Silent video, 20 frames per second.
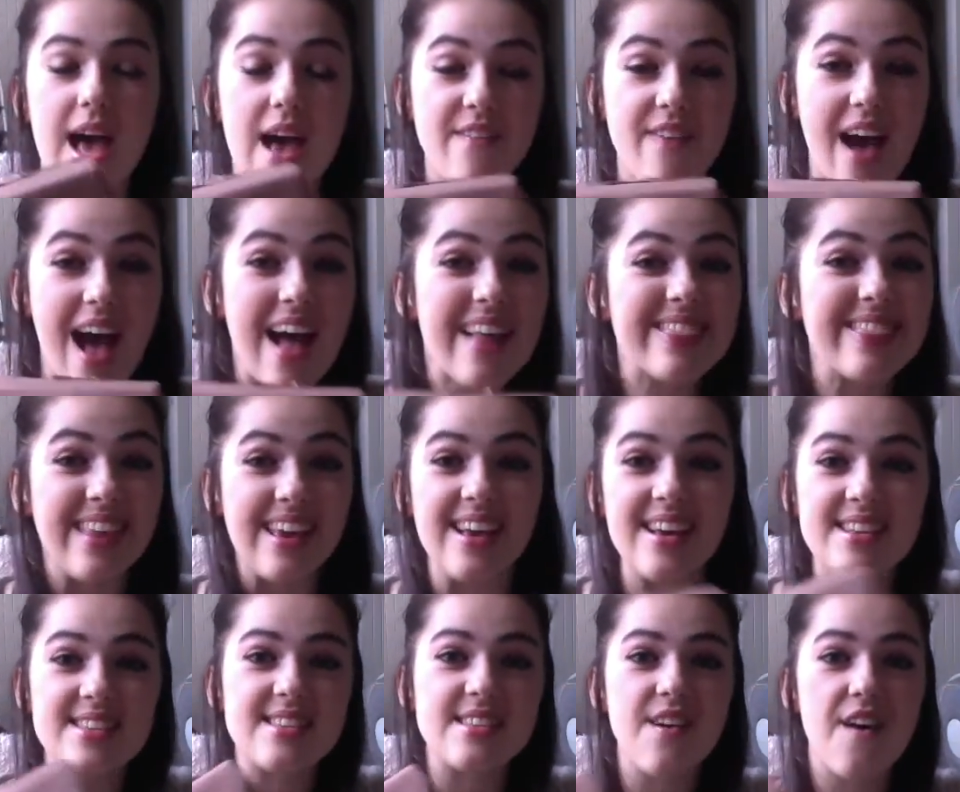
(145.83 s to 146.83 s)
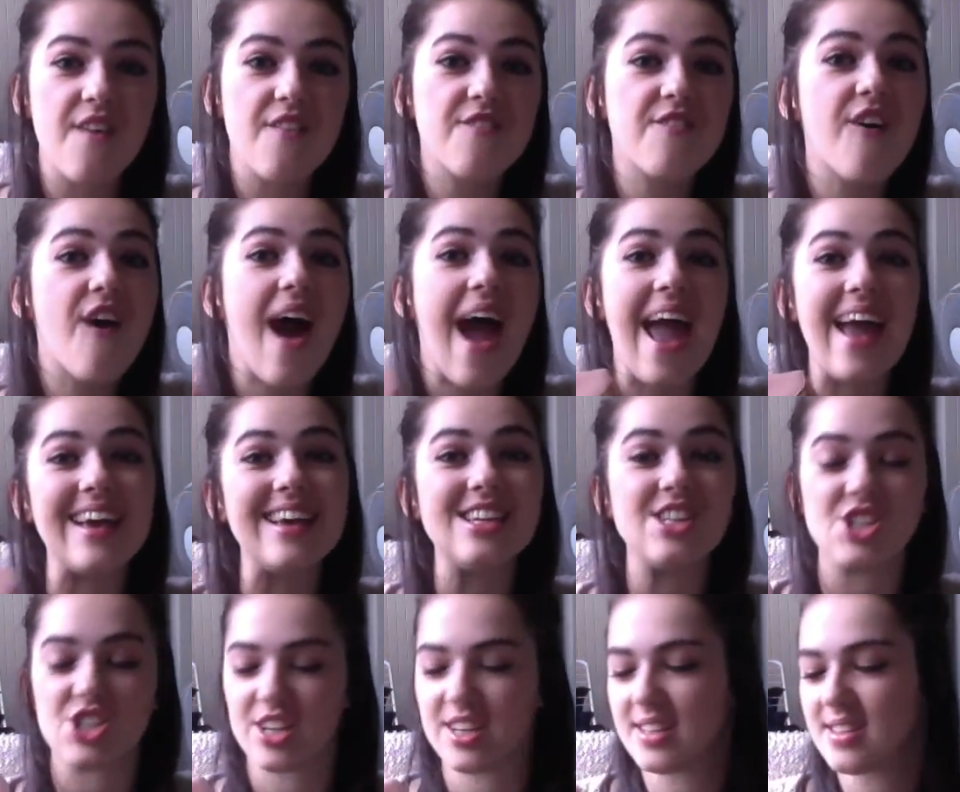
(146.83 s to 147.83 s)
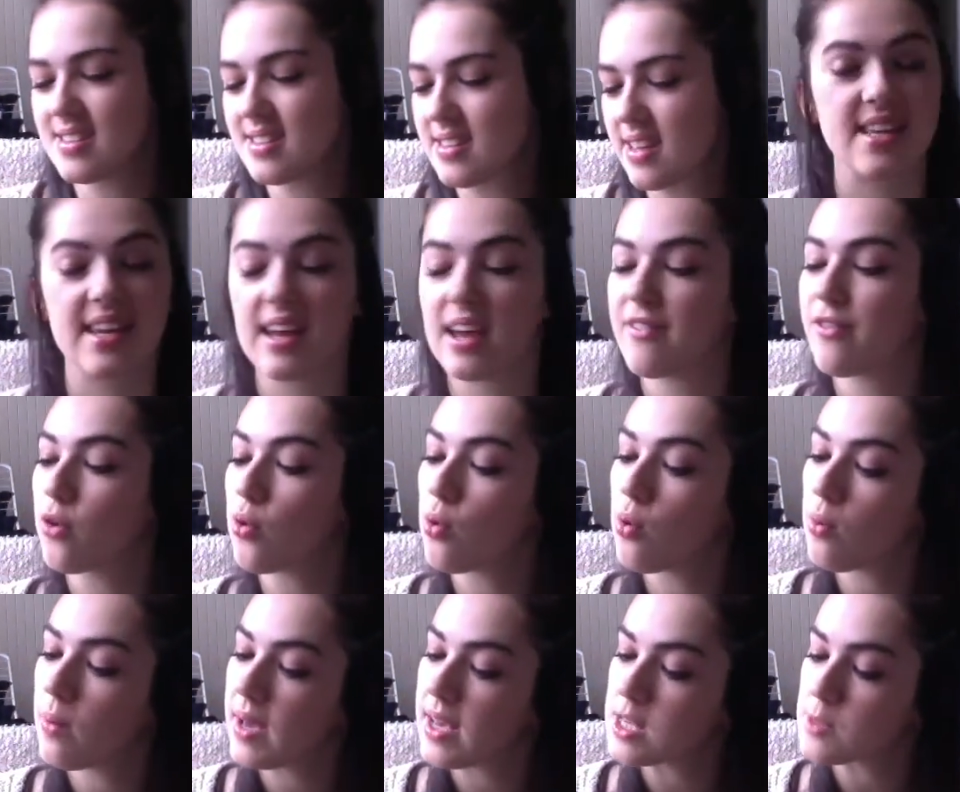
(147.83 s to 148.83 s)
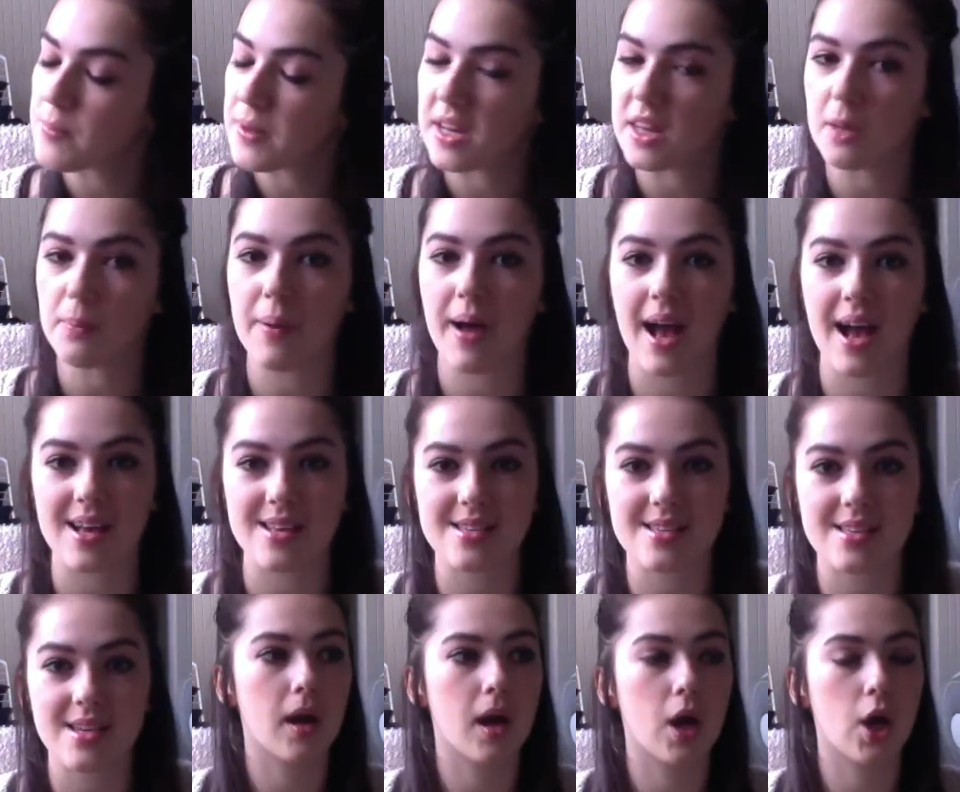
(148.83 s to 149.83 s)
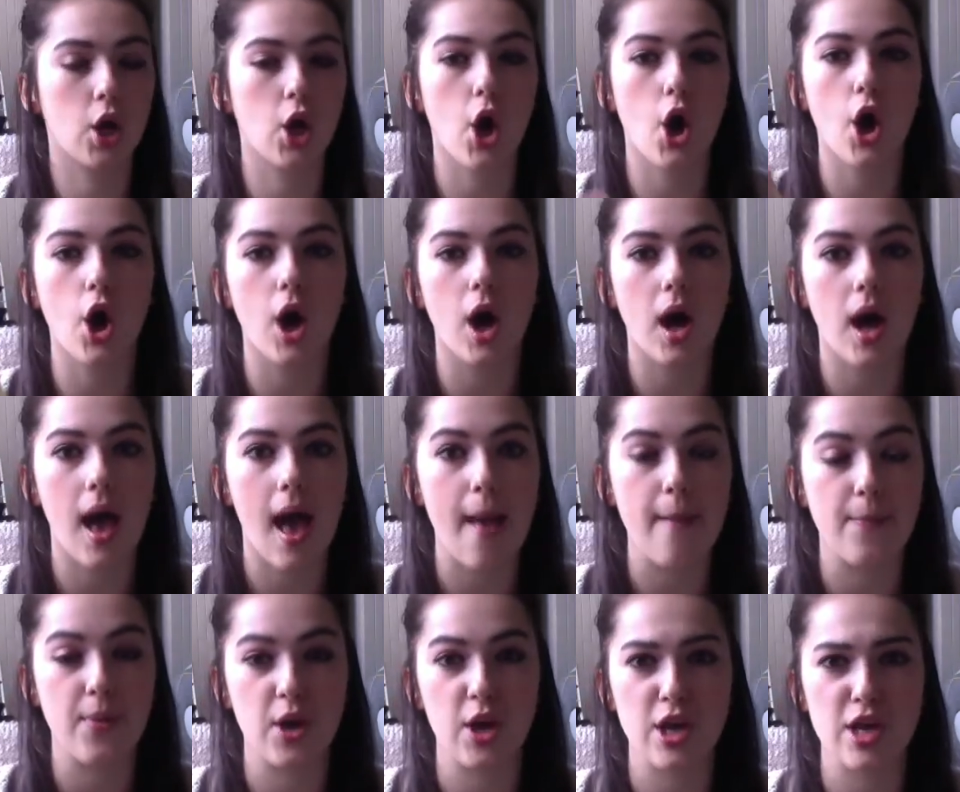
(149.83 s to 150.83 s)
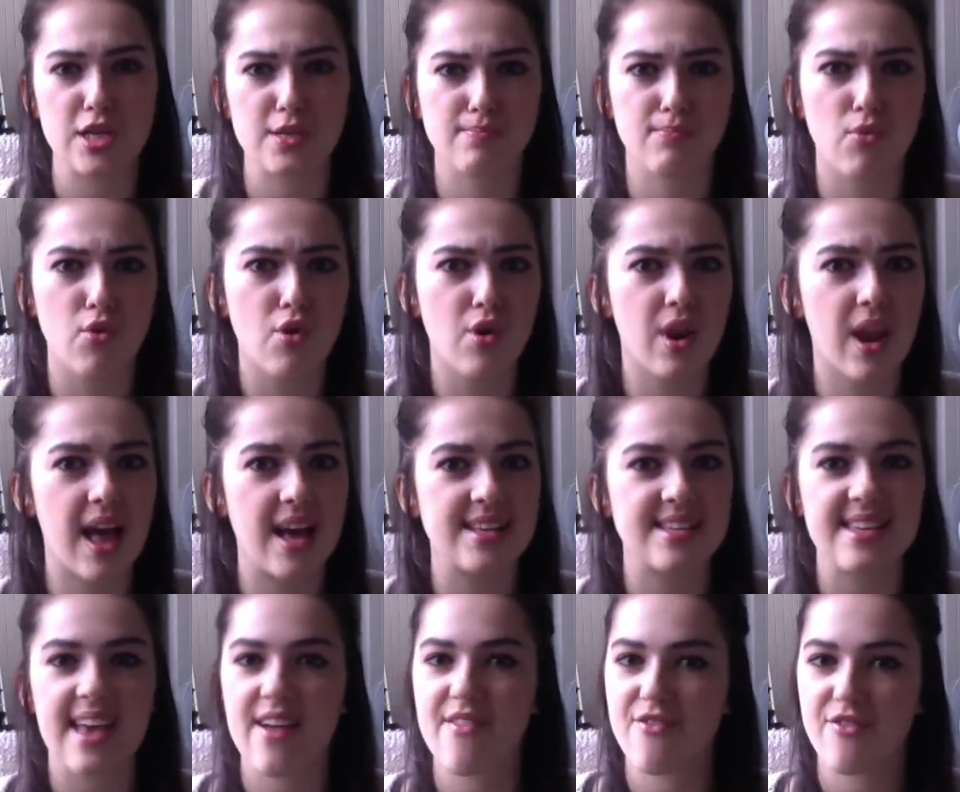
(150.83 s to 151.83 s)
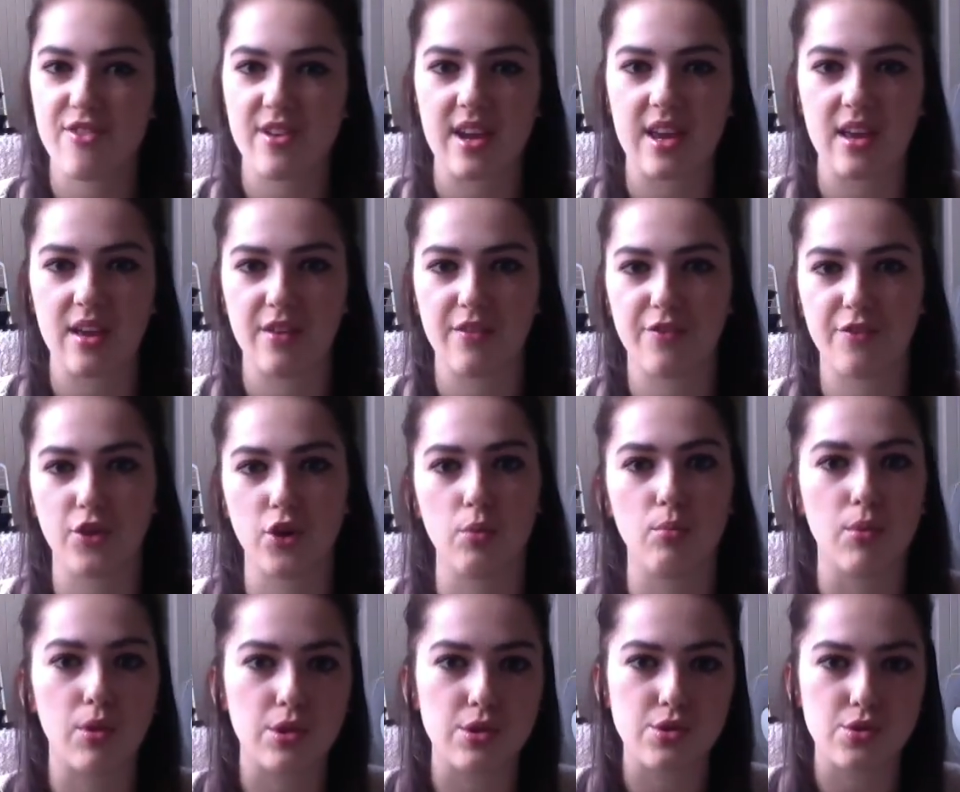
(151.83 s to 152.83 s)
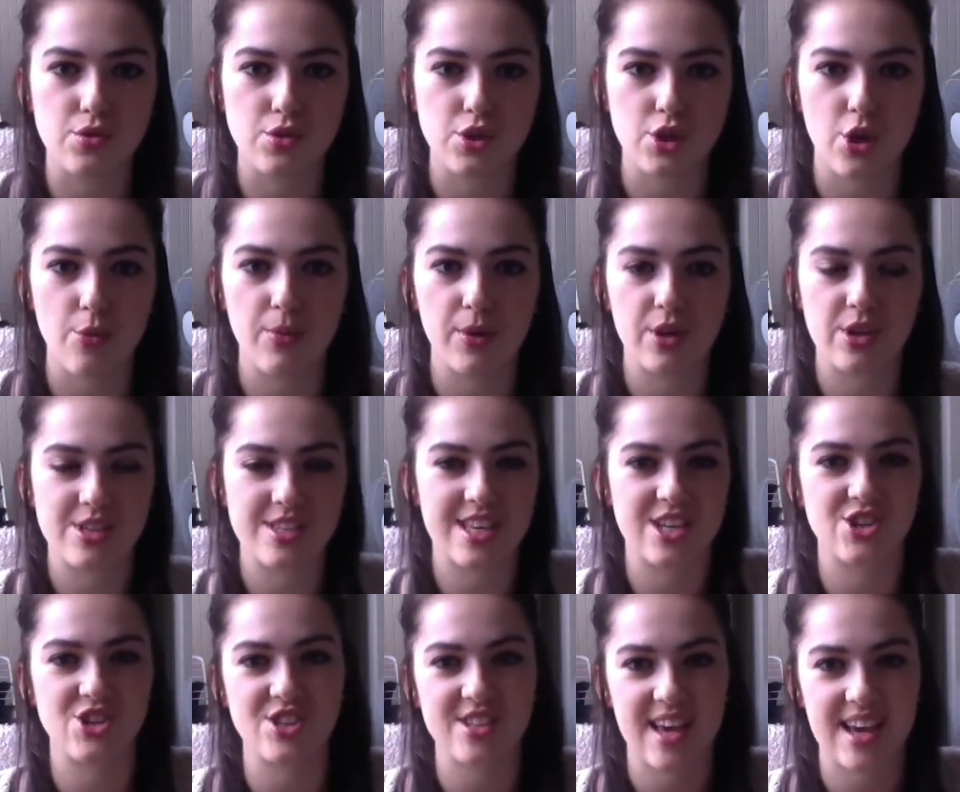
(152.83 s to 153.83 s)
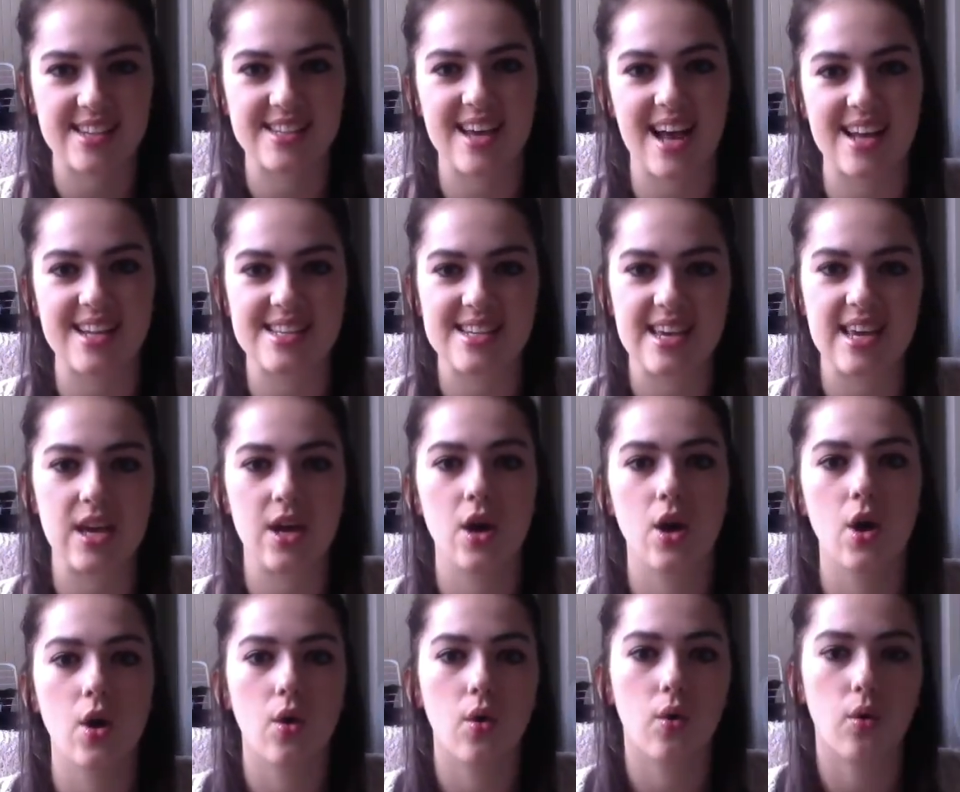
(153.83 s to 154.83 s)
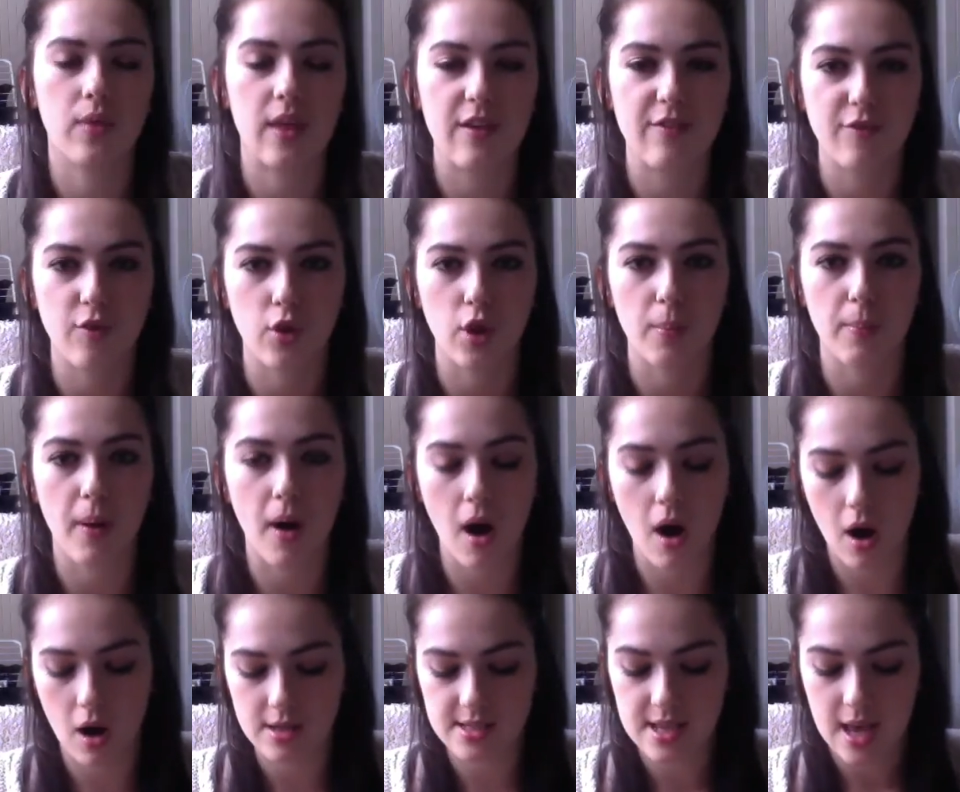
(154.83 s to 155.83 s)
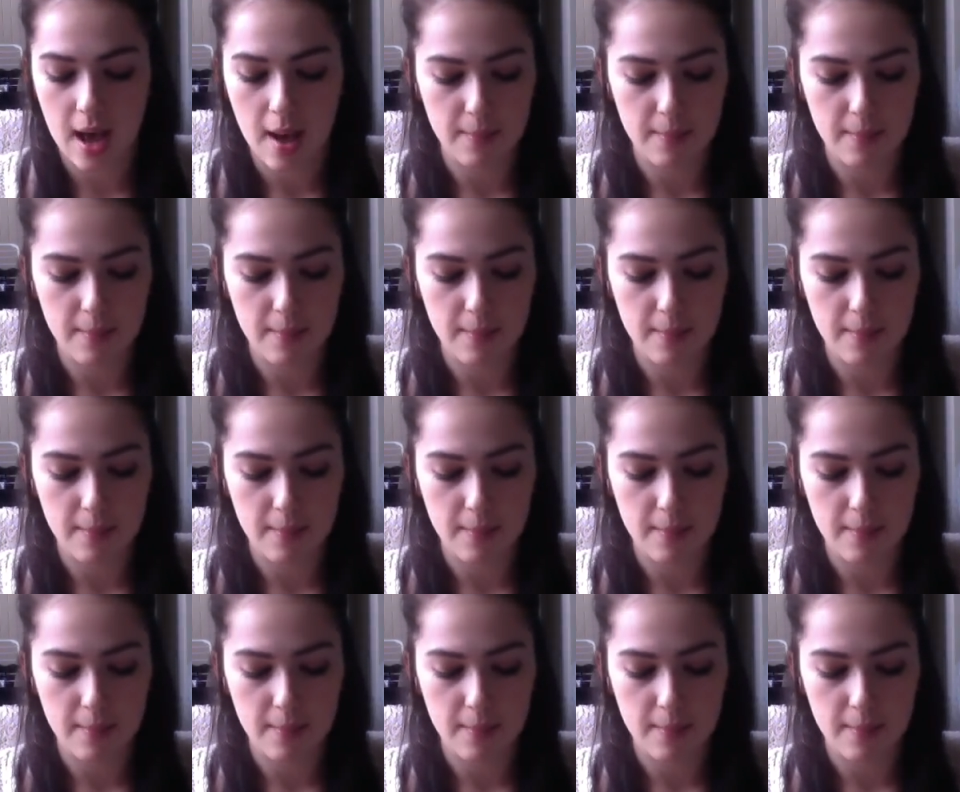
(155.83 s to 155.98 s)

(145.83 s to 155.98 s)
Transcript: I've had this for ages and I've always been in the past got a pierce more or less every few months or so because they just get tatty or they fall apart.